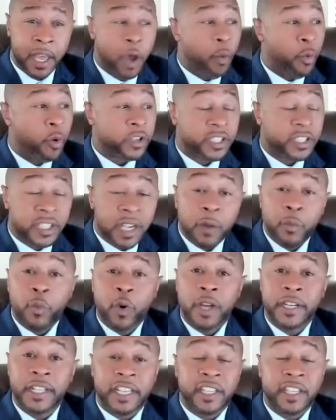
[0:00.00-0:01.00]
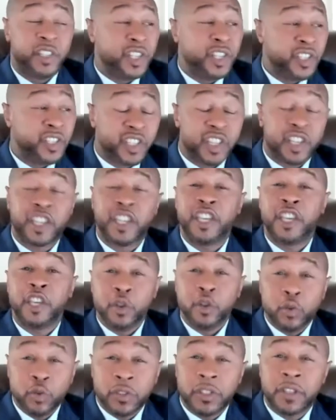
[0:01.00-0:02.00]
where someone is just
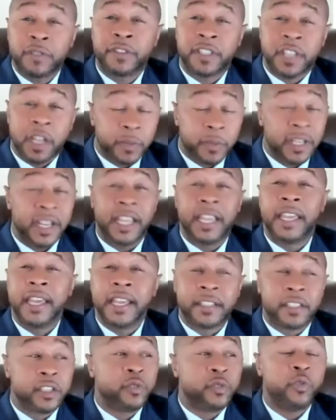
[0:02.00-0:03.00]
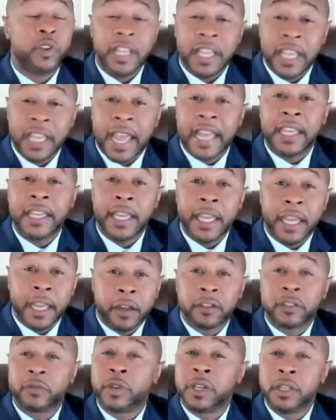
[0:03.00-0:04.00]
accused of something and gets 28
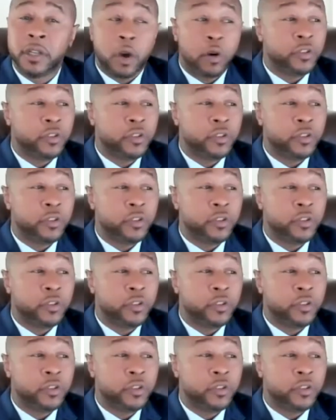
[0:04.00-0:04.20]
years with no